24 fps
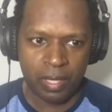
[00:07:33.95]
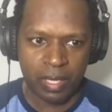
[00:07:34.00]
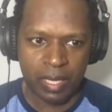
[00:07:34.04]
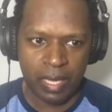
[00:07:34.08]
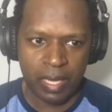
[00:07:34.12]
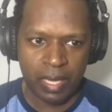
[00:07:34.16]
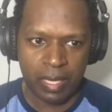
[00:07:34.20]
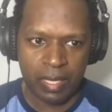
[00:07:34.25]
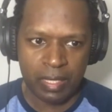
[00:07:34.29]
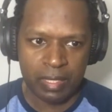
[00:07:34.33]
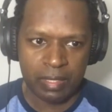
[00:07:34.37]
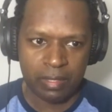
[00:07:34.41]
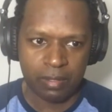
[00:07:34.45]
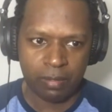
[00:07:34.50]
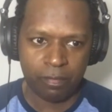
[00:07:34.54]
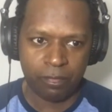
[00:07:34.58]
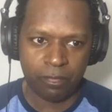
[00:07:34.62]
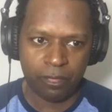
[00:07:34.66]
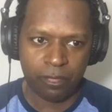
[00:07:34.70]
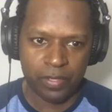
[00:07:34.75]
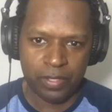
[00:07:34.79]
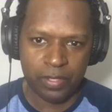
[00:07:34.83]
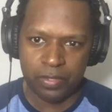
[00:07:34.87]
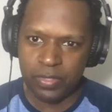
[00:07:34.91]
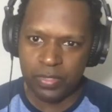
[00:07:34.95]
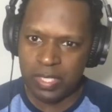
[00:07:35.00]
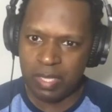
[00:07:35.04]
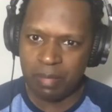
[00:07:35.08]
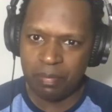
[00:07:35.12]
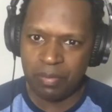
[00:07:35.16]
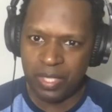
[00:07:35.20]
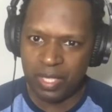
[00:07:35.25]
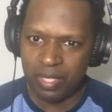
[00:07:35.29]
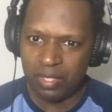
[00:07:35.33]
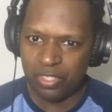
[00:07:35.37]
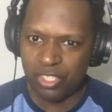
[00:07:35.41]
Yeah. And for
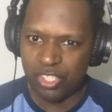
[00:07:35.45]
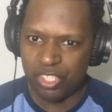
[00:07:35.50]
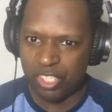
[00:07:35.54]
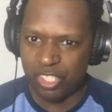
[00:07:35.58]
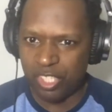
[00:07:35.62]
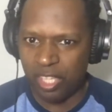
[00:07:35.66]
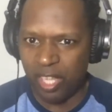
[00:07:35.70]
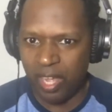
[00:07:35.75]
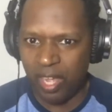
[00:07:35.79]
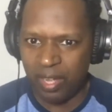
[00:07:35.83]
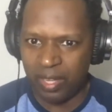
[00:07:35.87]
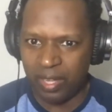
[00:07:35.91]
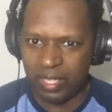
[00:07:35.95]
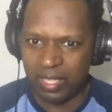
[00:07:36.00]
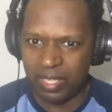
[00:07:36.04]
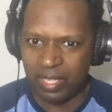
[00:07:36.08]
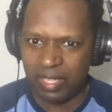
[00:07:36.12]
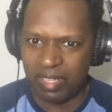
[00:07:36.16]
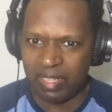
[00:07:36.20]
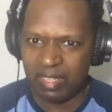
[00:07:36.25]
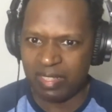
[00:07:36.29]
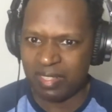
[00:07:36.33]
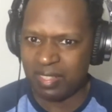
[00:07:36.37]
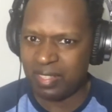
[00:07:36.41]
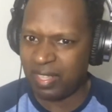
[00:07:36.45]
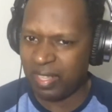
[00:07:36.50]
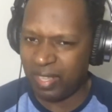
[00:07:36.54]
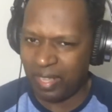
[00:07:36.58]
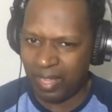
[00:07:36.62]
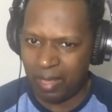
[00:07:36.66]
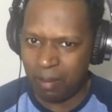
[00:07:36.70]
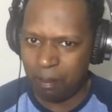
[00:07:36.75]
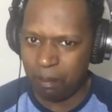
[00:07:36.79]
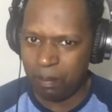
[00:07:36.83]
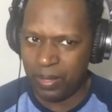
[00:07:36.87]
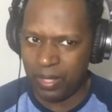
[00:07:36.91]
something schlocky and
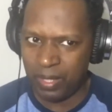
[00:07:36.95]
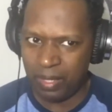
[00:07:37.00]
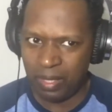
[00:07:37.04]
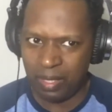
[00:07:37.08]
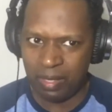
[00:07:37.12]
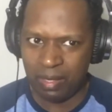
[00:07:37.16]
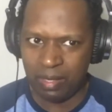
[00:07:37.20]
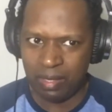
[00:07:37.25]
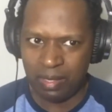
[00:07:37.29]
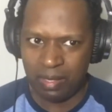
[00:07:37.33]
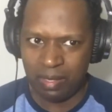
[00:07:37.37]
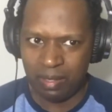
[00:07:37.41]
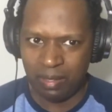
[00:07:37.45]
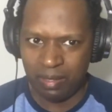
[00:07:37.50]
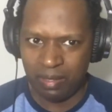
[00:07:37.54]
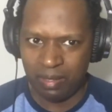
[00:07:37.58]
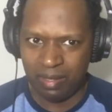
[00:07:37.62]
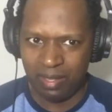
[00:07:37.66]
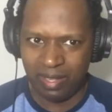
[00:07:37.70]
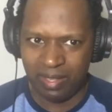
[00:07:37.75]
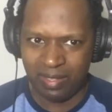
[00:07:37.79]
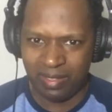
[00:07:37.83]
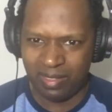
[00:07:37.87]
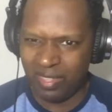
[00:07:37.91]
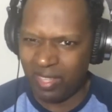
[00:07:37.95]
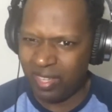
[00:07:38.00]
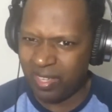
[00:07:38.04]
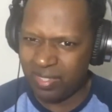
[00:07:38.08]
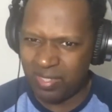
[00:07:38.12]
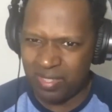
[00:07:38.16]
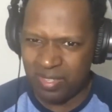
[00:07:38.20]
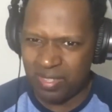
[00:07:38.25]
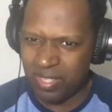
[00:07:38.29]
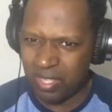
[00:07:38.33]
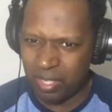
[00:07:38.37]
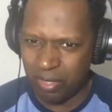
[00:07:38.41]
campy and not
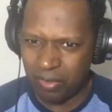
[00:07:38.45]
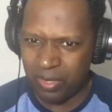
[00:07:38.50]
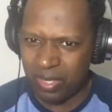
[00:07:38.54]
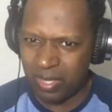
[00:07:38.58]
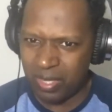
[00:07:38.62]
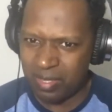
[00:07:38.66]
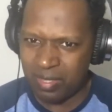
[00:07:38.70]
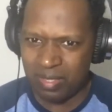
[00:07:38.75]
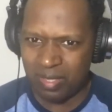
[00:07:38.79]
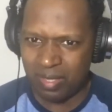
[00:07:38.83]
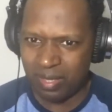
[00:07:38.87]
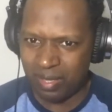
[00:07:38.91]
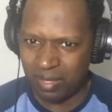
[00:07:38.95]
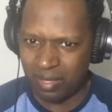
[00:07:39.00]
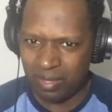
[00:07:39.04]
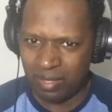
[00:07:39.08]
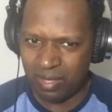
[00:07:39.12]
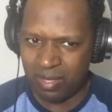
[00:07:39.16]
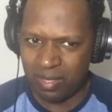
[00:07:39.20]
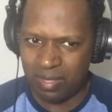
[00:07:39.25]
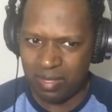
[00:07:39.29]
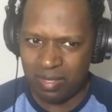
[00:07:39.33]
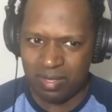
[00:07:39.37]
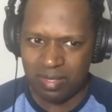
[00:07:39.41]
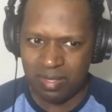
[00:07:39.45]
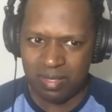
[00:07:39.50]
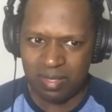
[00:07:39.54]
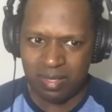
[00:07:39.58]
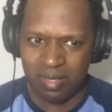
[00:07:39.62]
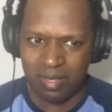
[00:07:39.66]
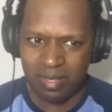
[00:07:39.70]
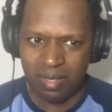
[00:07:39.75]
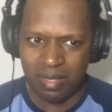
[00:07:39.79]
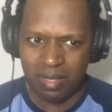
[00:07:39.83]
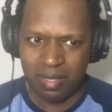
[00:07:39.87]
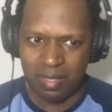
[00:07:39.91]
serious like
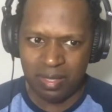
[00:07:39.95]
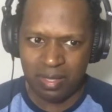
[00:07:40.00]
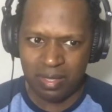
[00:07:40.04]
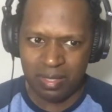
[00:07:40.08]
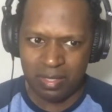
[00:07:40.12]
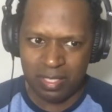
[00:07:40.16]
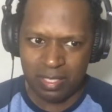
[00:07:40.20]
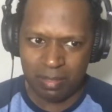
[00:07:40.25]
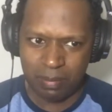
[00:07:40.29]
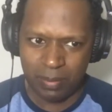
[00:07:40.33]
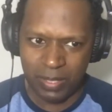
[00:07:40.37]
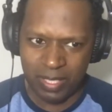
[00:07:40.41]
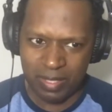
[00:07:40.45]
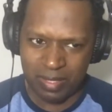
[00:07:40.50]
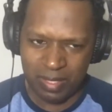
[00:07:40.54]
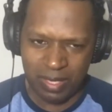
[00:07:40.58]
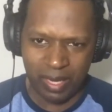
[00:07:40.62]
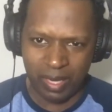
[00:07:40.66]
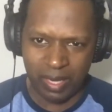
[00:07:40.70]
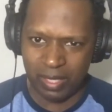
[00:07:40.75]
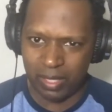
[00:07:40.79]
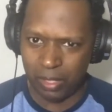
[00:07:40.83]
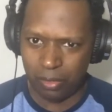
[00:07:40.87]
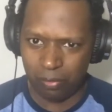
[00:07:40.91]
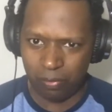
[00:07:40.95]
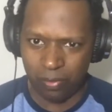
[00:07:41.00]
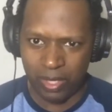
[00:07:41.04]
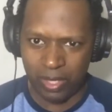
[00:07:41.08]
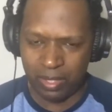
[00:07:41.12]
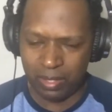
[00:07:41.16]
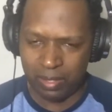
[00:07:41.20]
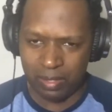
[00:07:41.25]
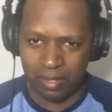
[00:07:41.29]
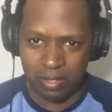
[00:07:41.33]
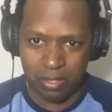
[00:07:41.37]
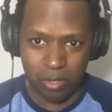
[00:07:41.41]
this to be as highly
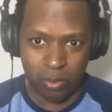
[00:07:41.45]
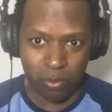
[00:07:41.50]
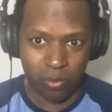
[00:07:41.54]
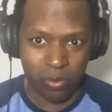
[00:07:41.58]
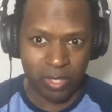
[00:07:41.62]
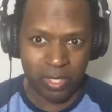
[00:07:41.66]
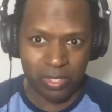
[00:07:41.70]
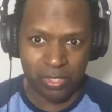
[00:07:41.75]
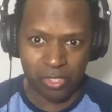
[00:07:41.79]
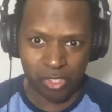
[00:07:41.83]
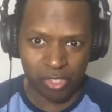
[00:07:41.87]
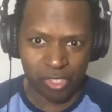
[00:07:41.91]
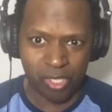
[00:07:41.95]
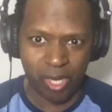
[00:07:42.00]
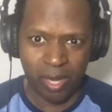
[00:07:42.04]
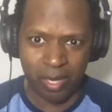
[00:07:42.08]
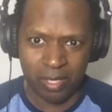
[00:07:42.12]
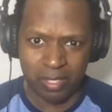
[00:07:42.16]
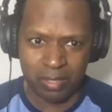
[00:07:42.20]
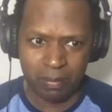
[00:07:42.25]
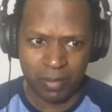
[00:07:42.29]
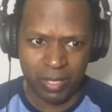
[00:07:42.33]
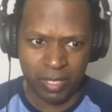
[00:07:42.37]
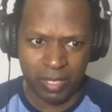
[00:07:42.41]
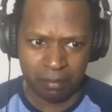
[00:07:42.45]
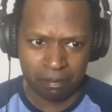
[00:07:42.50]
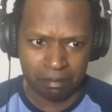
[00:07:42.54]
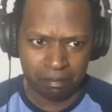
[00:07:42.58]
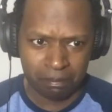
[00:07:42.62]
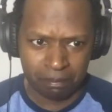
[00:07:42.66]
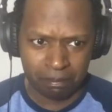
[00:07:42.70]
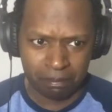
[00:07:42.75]
rated as it was shocked me,